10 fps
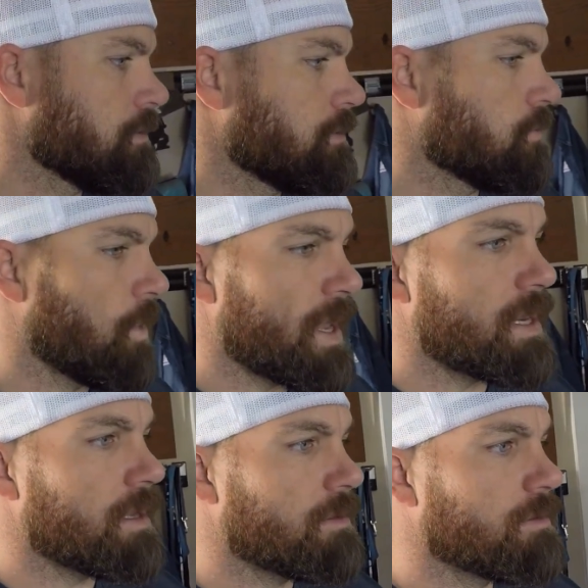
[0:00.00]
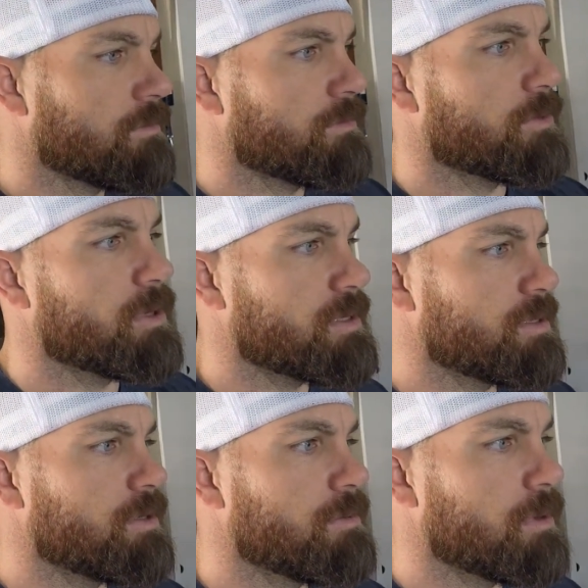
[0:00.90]
waiting for it
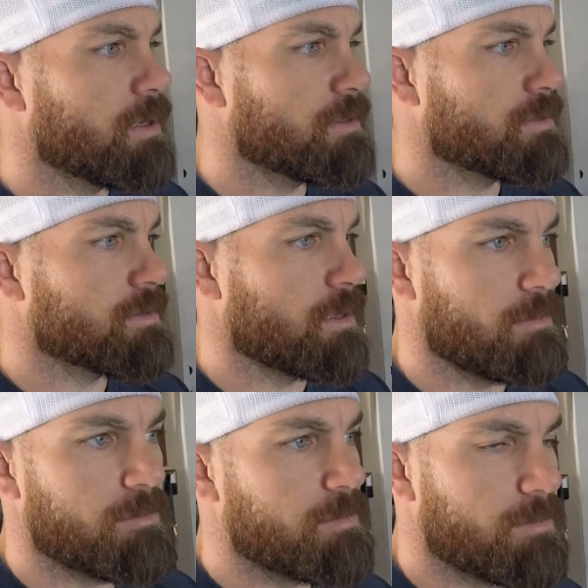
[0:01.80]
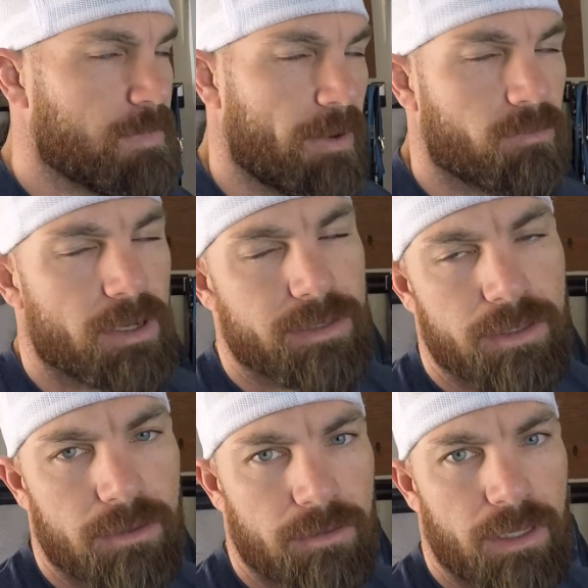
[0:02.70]
to have
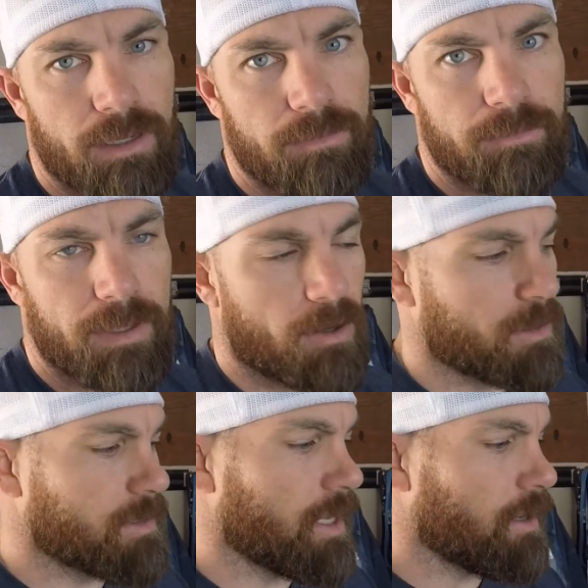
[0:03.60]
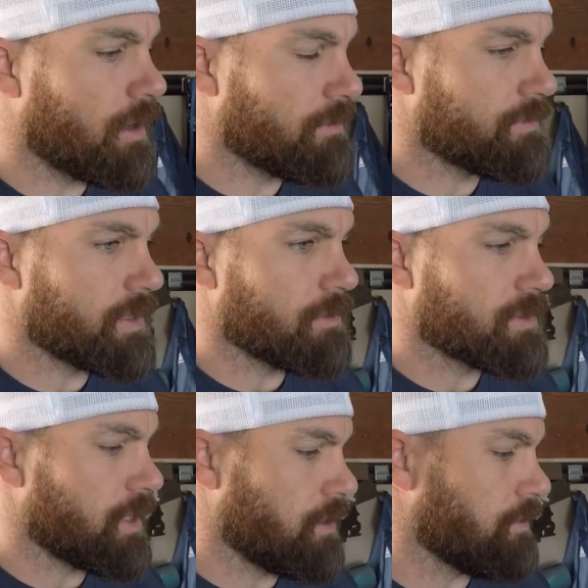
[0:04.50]
residue, and it'd be hard to get off if I don't
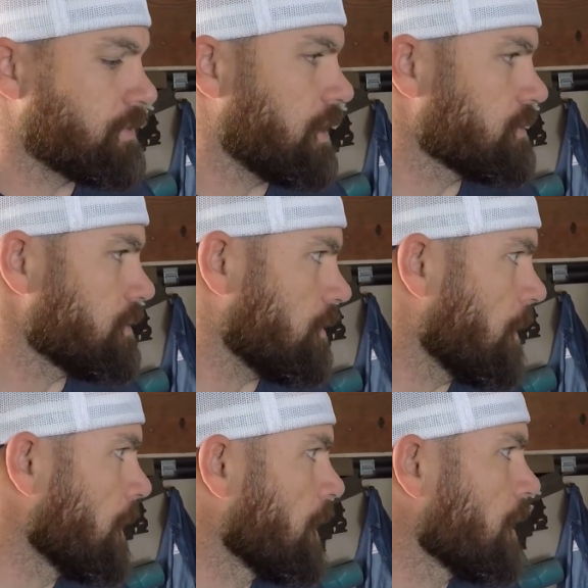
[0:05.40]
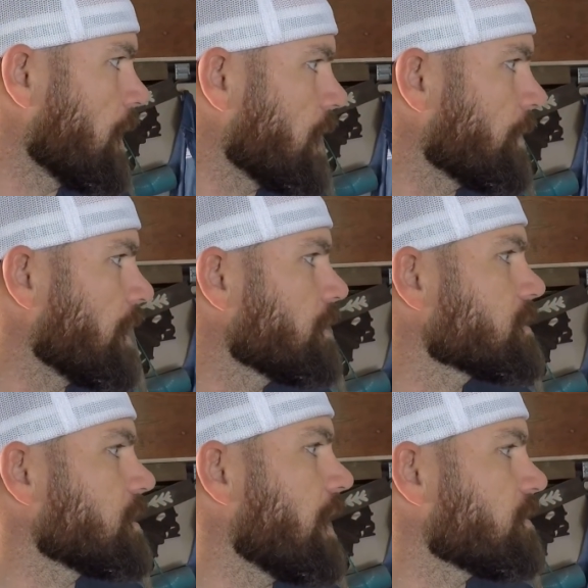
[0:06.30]
take it off now. So anyway, it's
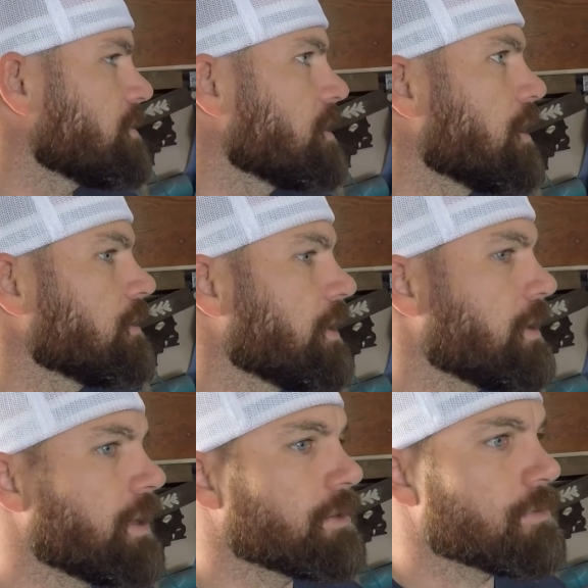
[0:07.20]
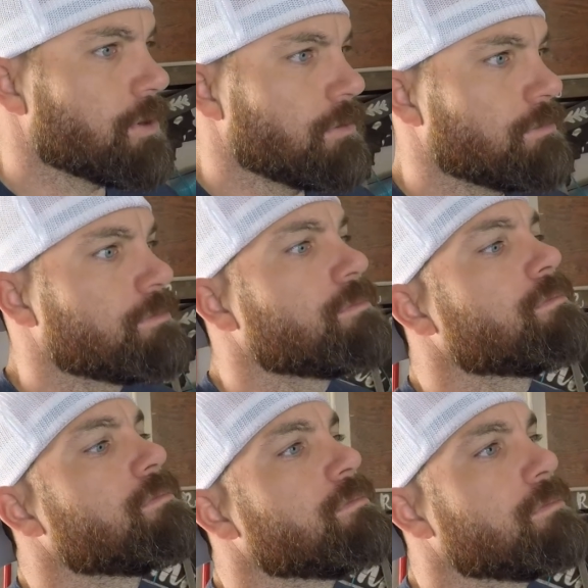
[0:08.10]
gonna have to be done later down the road
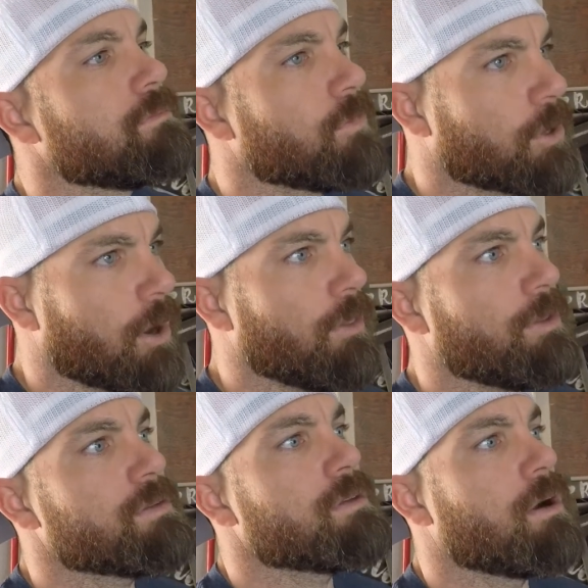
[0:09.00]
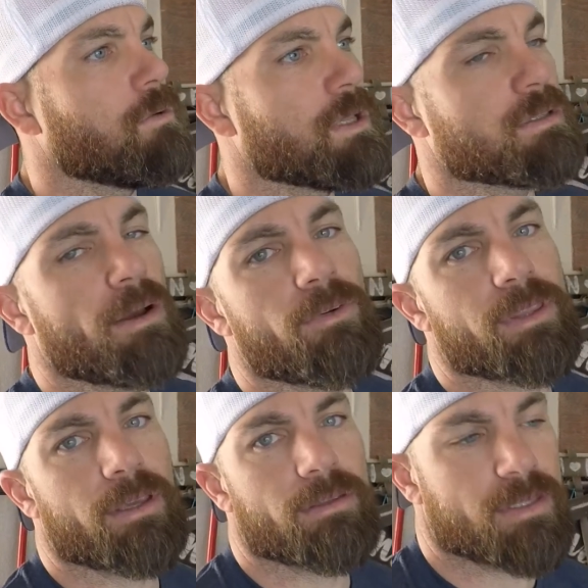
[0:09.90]
regardless. So let's live with
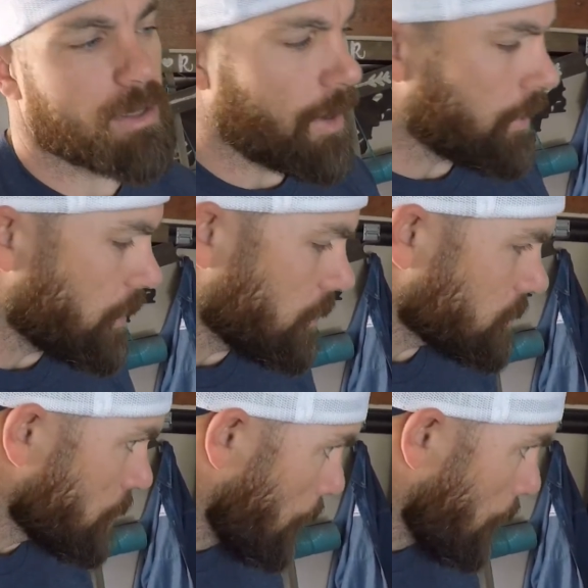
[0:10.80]
it and see how it goes.